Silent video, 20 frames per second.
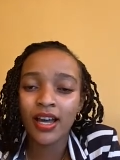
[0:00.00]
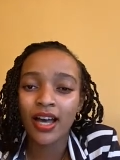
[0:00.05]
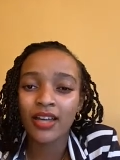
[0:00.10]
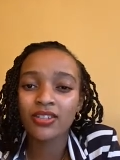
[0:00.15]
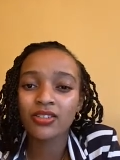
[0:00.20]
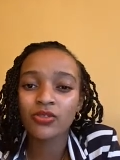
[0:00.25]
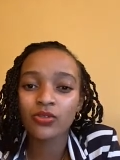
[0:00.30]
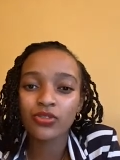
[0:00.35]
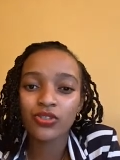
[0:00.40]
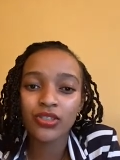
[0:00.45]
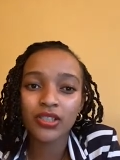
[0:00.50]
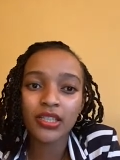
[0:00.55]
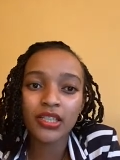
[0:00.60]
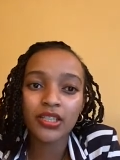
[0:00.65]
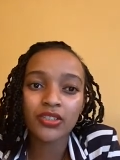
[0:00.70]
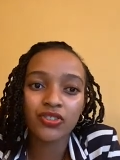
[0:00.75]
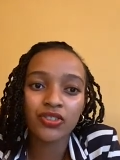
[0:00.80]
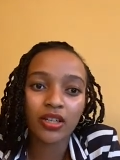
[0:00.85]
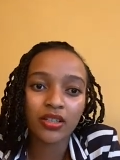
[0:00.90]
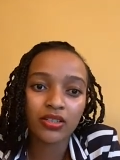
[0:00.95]
A
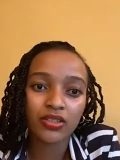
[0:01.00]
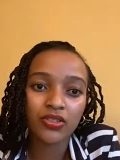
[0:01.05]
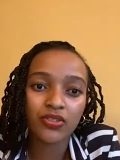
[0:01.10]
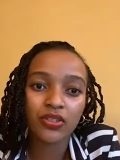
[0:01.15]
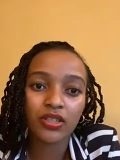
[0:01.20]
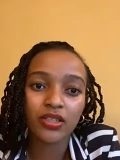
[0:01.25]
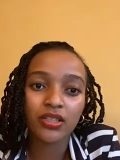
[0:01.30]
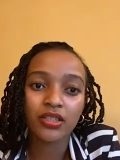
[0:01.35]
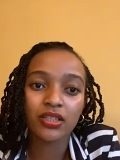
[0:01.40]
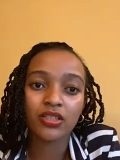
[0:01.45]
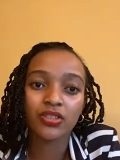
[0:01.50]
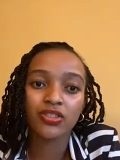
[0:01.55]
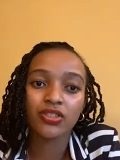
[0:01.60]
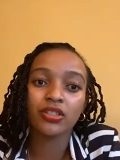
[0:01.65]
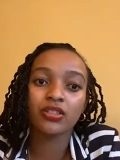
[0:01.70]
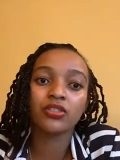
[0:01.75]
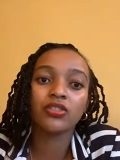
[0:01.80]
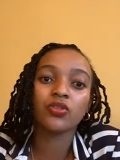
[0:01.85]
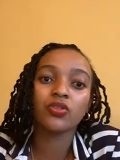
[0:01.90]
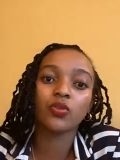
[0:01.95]
socially just
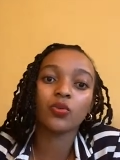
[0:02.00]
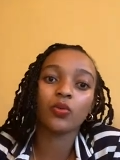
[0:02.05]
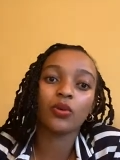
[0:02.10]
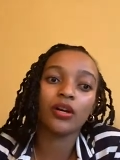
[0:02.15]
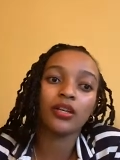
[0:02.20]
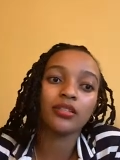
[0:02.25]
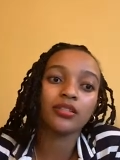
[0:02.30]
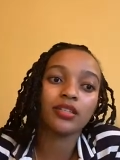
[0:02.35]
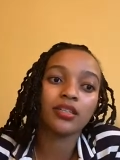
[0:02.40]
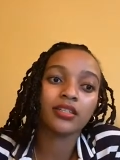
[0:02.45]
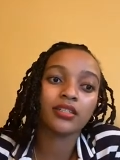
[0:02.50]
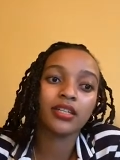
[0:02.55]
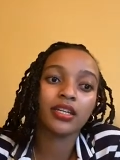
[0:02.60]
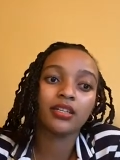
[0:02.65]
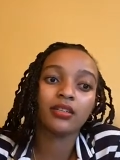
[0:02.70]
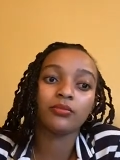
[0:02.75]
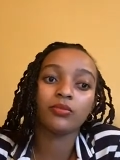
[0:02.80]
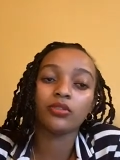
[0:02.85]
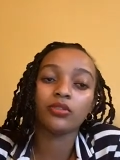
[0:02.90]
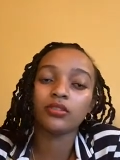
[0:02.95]
transition towards
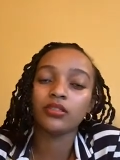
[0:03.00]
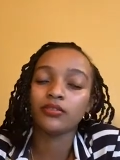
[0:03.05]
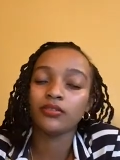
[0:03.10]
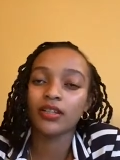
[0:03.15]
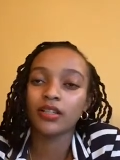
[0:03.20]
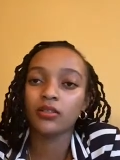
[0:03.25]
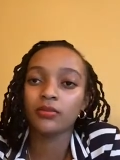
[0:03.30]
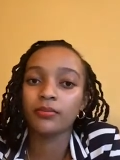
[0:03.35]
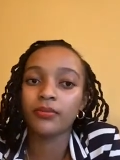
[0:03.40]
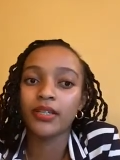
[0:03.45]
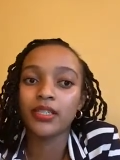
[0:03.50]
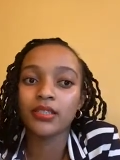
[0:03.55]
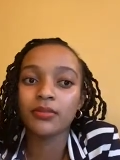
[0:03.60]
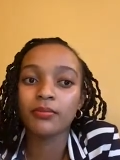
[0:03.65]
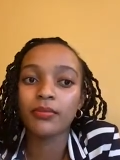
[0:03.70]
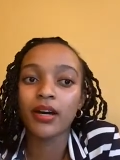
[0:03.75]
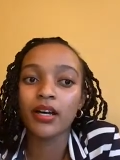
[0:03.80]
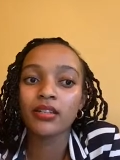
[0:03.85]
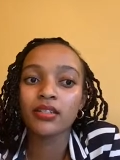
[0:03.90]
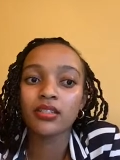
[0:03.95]
sustainable development
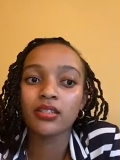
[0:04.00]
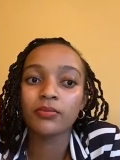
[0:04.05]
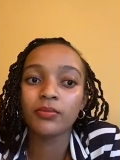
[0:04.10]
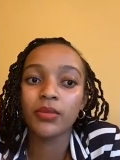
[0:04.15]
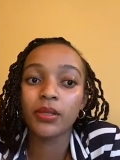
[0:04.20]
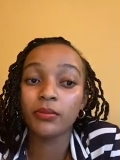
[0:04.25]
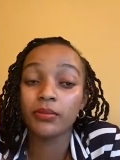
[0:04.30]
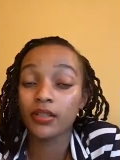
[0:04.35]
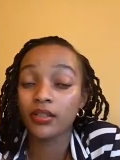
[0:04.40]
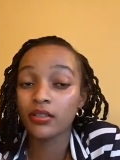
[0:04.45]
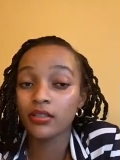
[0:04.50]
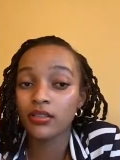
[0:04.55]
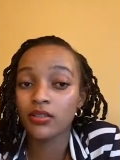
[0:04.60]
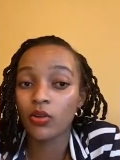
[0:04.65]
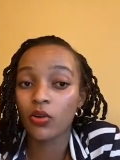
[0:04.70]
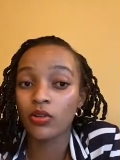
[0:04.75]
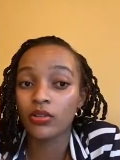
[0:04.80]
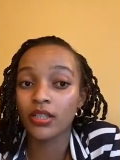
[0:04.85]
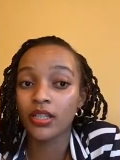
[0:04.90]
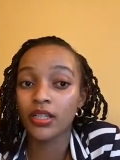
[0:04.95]
must be built
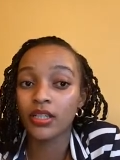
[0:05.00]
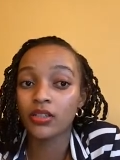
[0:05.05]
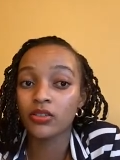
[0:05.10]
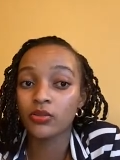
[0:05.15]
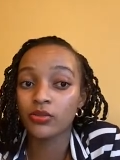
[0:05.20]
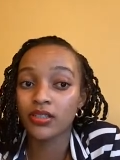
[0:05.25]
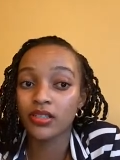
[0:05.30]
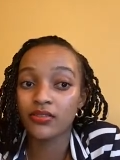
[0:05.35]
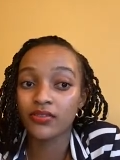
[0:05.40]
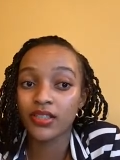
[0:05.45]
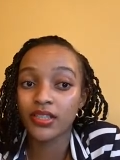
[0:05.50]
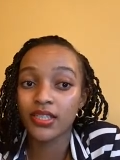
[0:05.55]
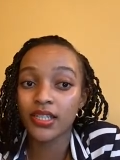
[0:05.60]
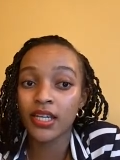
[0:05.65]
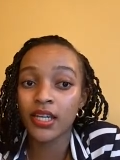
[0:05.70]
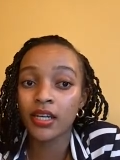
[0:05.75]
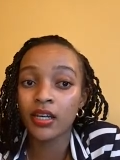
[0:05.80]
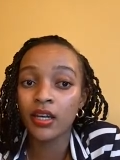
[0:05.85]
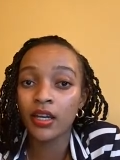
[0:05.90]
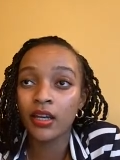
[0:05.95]
on
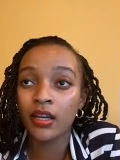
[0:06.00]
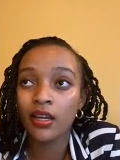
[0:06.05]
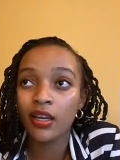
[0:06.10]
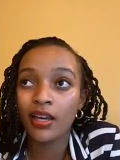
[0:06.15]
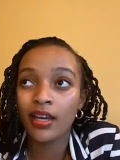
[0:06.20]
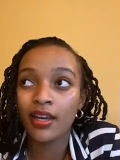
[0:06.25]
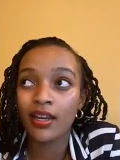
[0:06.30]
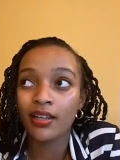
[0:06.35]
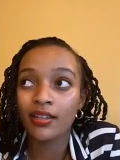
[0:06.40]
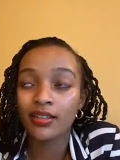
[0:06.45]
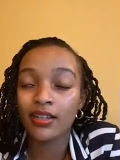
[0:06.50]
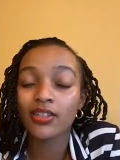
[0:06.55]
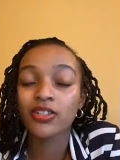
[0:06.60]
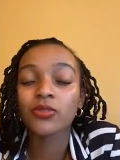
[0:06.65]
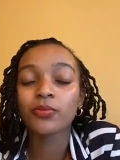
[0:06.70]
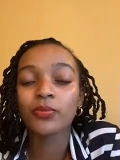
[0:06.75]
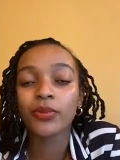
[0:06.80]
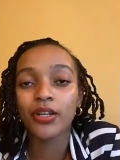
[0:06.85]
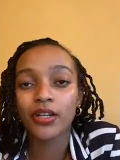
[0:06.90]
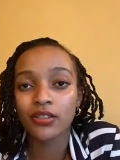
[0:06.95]
inclusivity and a
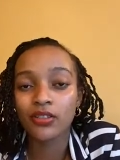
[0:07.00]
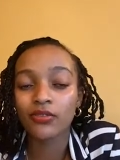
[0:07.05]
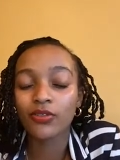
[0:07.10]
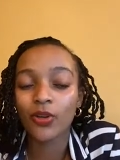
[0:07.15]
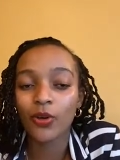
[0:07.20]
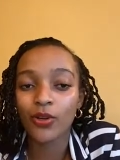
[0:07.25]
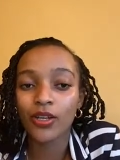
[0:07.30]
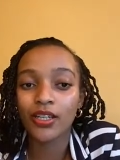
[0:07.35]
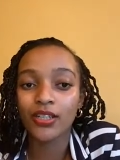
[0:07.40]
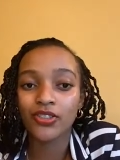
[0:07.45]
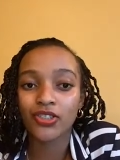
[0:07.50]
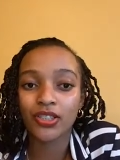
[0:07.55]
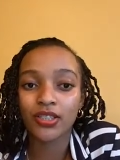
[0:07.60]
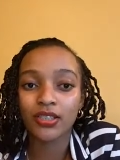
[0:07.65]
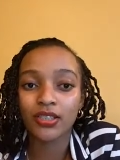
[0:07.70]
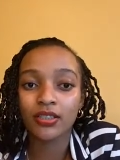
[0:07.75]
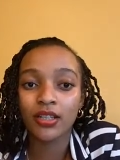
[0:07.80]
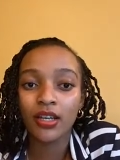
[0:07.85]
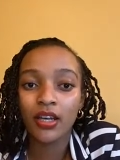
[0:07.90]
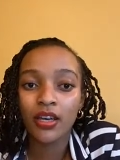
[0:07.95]
spirit of
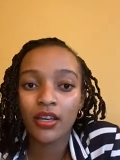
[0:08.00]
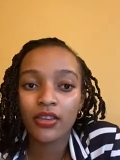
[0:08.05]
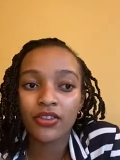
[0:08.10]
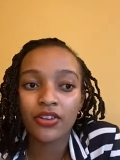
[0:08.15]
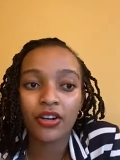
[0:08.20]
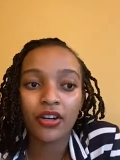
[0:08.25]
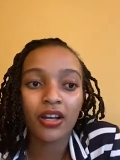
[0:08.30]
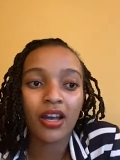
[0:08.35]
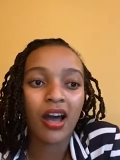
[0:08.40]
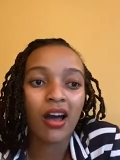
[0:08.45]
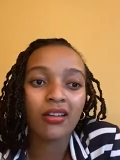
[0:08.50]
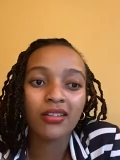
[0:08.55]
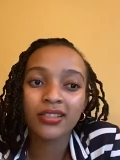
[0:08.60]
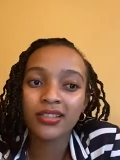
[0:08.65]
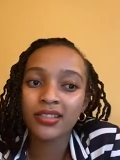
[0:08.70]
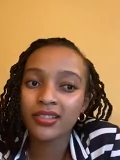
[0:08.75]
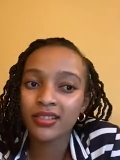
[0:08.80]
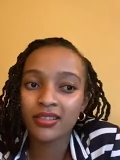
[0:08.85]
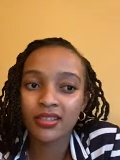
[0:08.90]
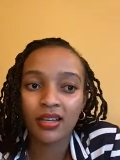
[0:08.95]
cohesion. There are
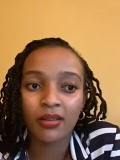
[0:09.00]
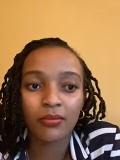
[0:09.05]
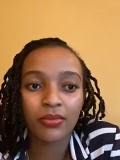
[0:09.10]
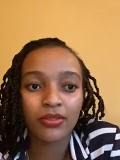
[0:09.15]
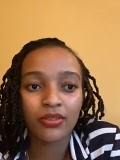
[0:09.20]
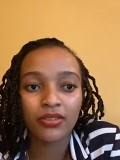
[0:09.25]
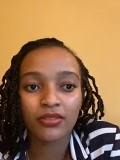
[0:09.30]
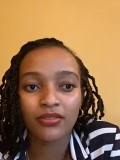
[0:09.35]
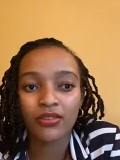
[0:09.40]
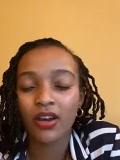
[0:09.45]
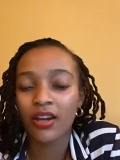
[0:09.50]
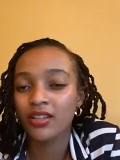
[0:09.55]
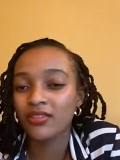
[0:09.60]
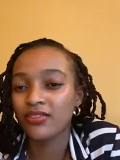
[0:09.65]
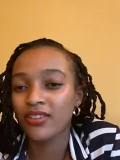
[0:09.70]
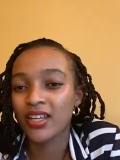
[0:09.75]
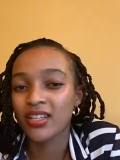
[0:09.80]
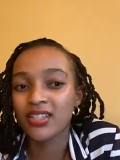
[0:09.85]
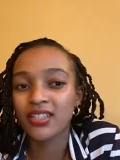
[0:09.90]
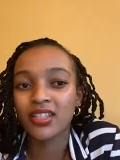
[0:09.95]
countless examples of how
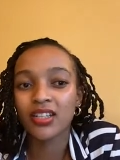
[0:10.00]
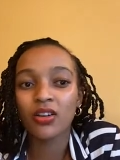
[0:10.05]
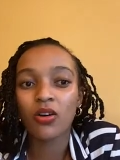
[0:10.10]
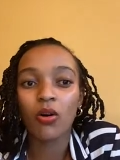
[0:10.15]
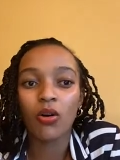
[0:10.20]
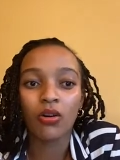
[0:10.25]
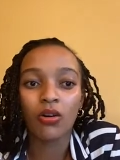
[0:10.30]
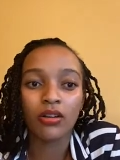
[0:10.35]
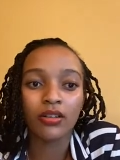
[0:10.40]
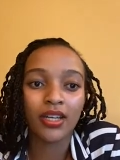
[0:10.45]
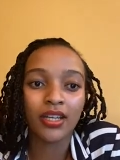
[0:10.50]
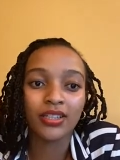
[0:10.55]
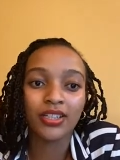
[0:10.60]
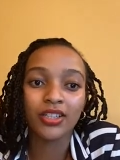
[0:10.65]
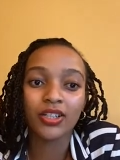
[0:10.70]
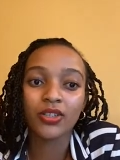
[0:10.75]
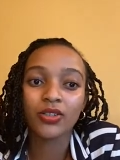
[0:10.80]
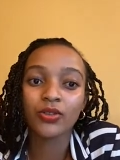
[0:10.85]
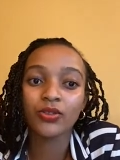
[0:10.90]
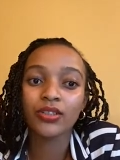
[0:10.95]
investing on and
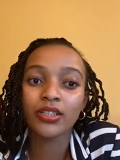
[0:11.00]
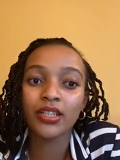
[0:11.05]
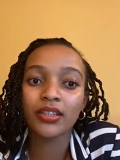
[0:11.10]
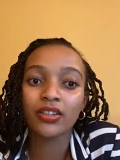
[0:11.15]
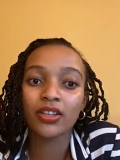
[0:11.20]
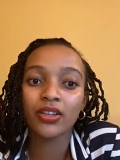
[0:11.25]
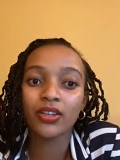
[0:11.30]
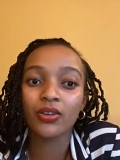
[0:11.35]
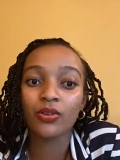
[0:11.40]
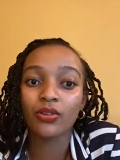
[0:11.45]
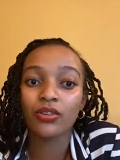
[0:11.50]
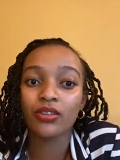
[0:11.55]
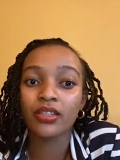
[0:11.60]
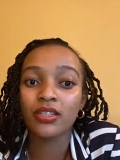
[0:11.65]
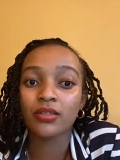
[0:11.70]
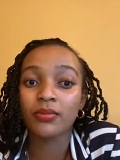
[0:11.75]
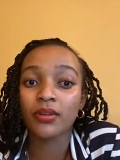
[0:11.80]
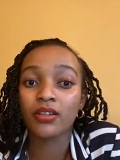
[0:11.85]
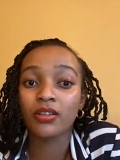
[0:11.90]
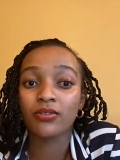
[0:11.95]
including the youth
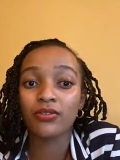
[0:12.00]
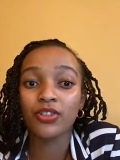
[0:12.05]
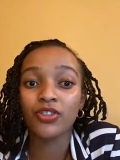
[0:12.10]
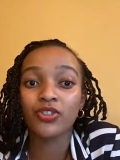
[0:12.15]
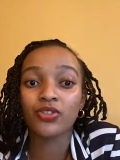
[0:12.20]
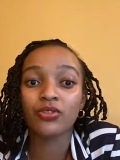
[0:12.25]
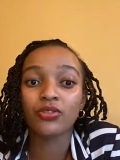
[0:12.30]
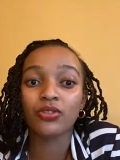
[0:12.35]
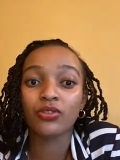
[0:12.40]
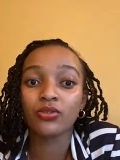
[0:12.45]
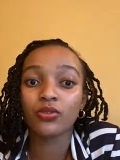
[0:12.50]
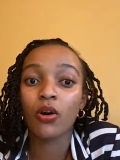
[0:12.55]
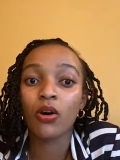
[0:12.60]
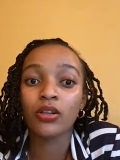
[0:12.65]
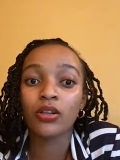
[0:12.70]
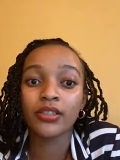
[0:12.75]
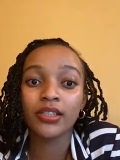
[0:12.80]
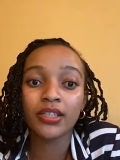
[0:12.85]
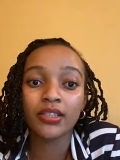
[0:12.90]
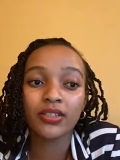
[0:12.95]
is beneficial not
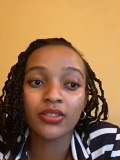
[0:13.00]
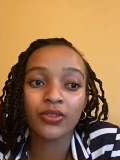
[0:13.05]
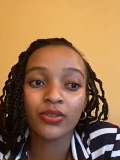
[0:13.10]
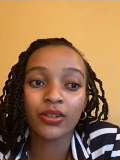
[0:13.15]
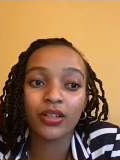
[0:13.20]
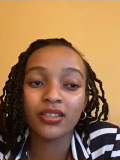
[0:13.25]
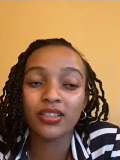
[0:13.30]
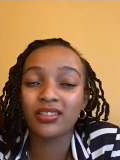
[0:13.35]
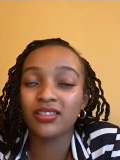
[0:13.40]
only to an